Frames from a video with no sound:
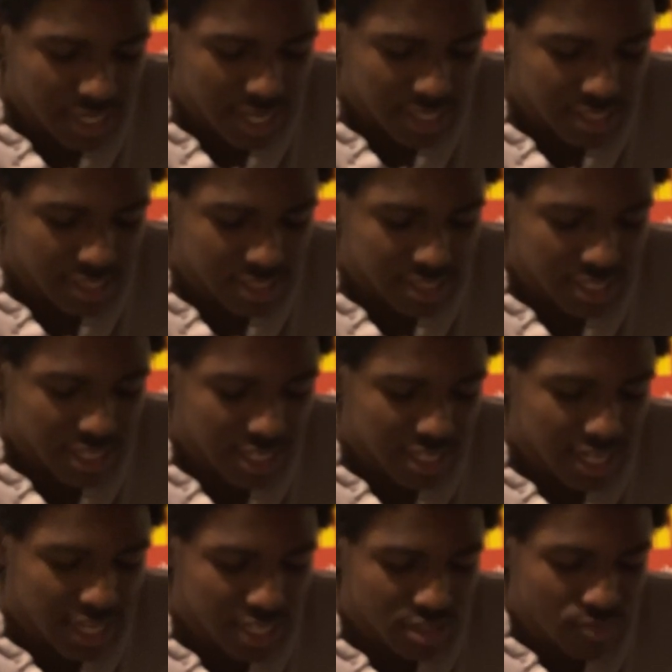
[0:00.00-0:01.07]
at this. In the
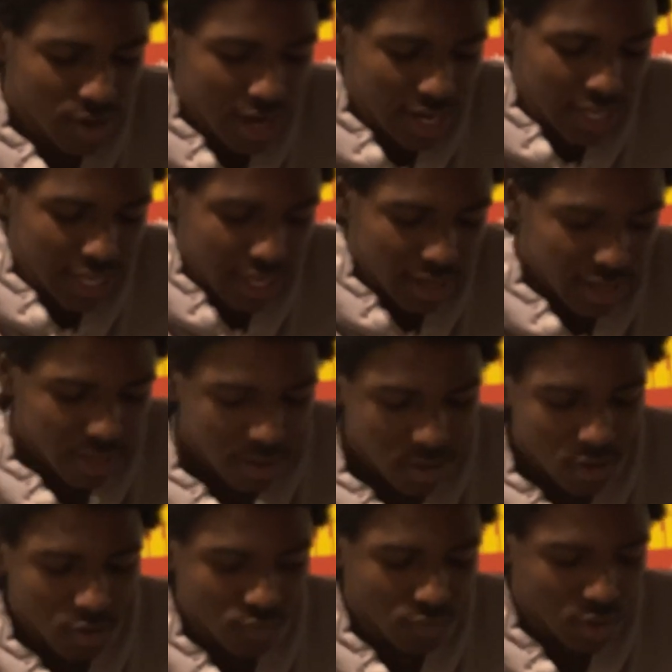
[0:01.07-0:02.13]
days where I can't
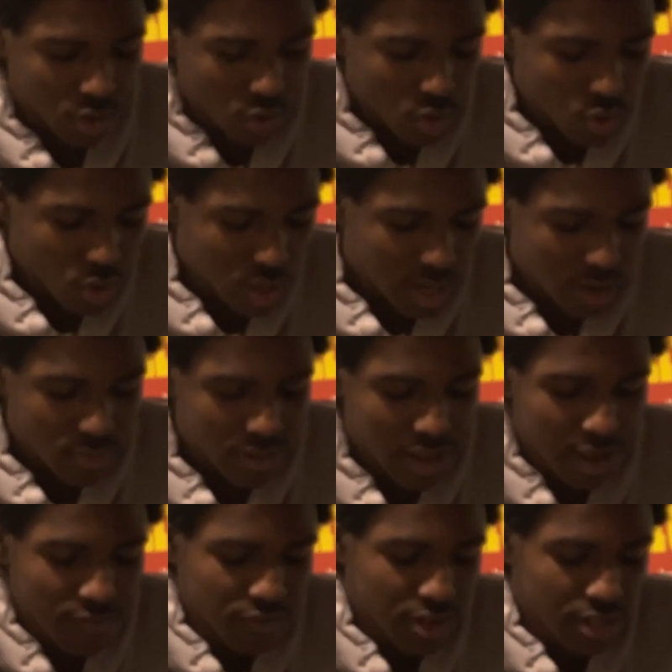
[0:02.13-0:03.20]
record, I wanna
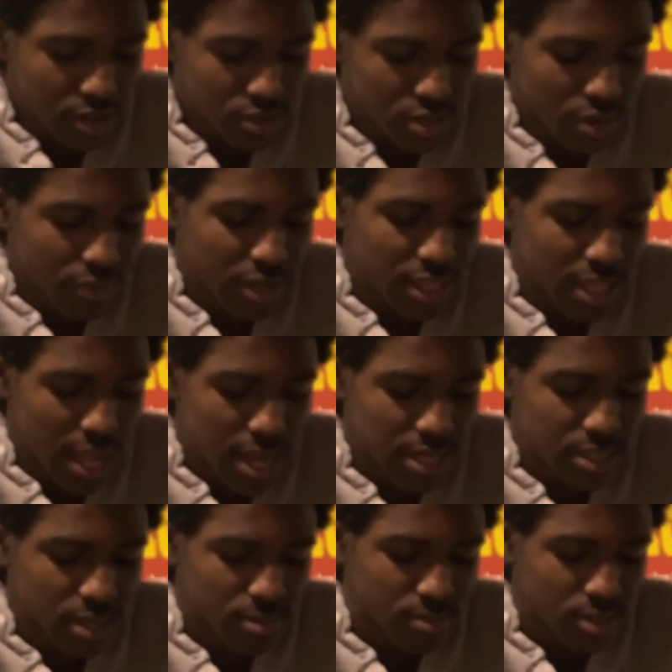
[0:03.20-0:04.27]
have videos already
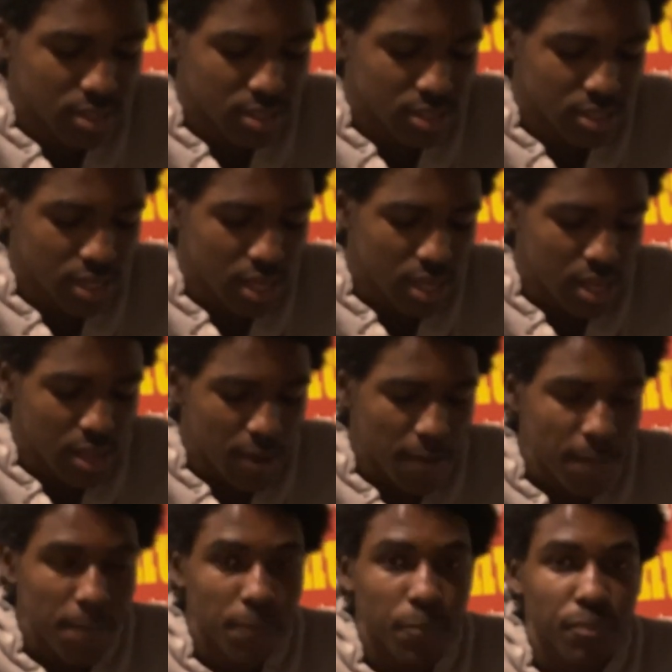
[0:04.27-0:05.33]
lined up. Cause
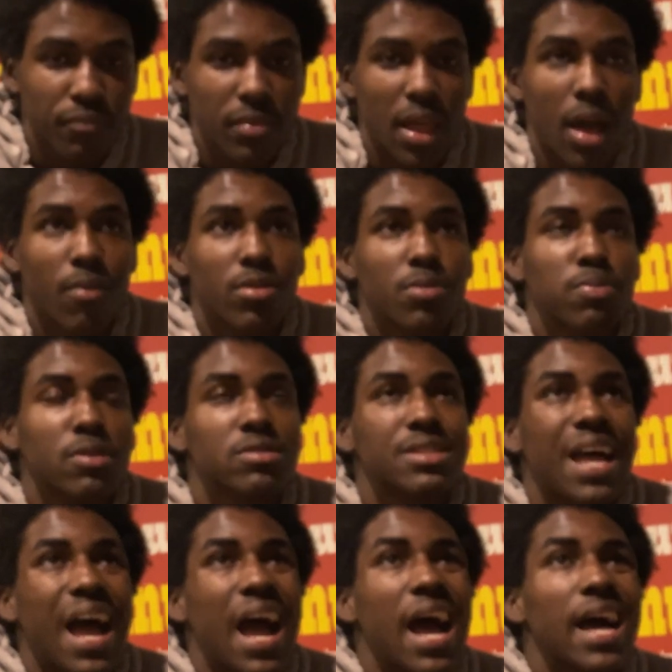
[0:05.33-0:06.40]
I wanna post
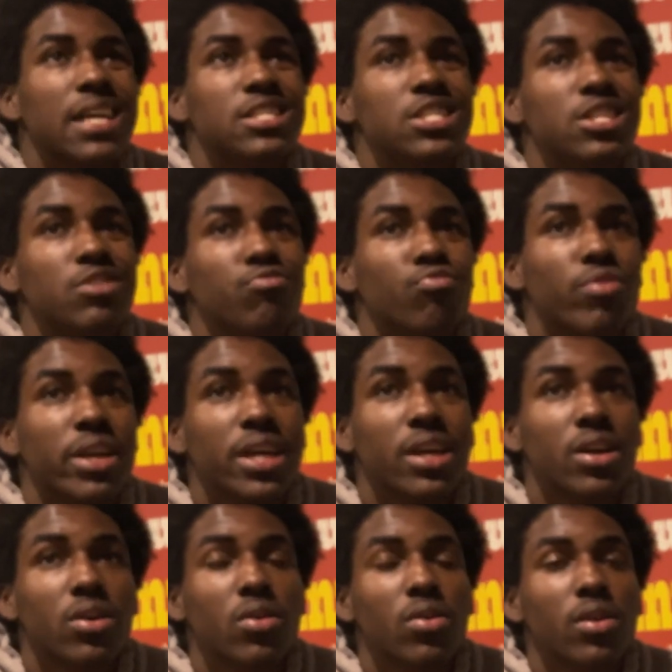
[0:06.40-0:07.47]
the IG
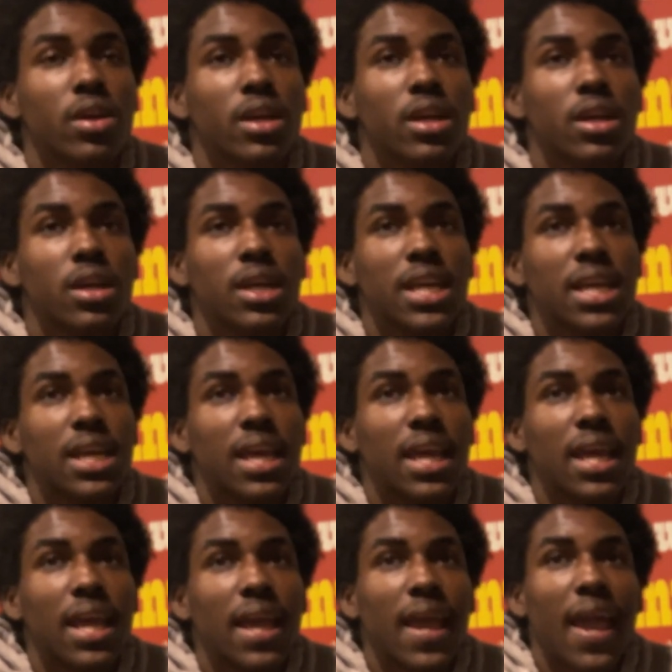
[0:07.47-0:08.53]
reel.
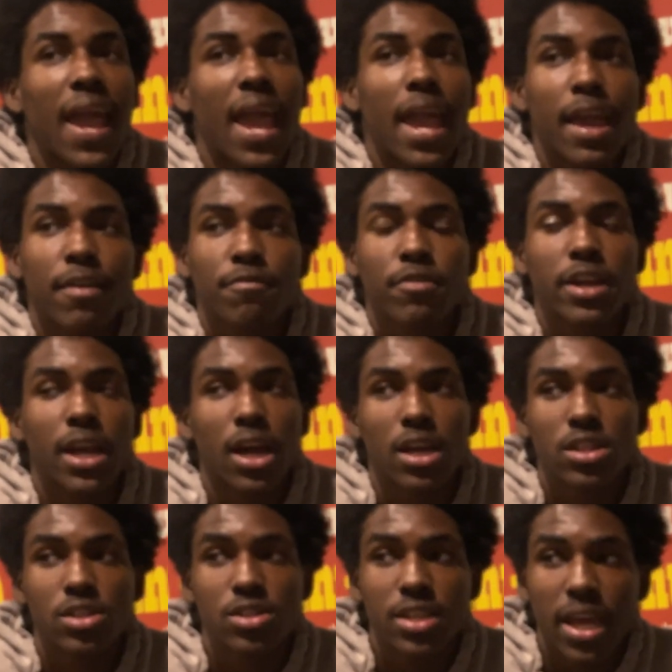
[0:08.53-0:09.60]
Every
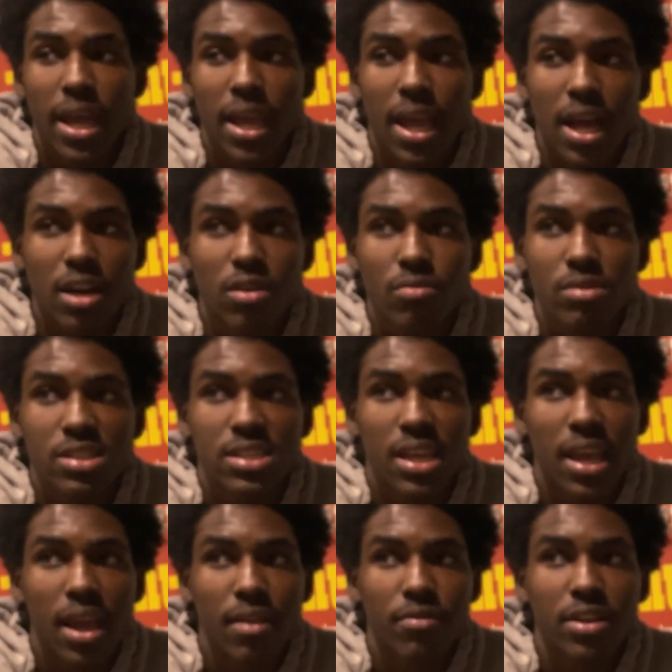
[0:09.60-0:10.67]
other day, I don't want to say
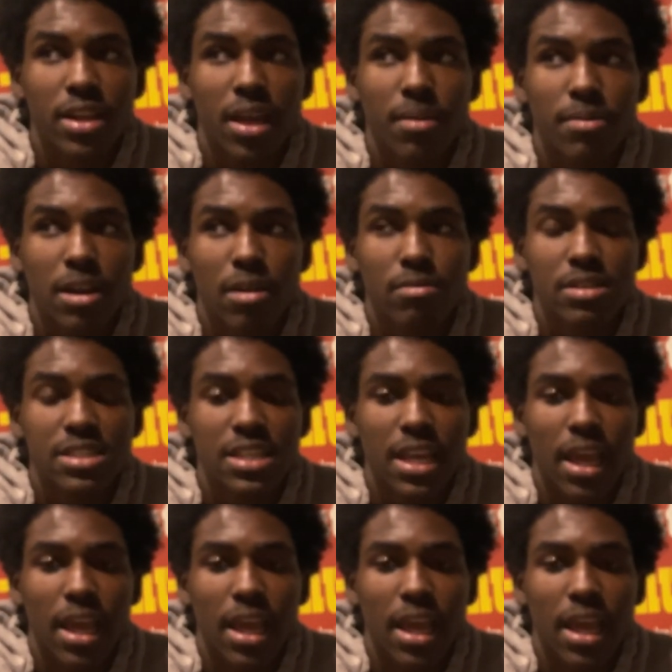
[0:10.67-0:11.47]
every day, but I want to say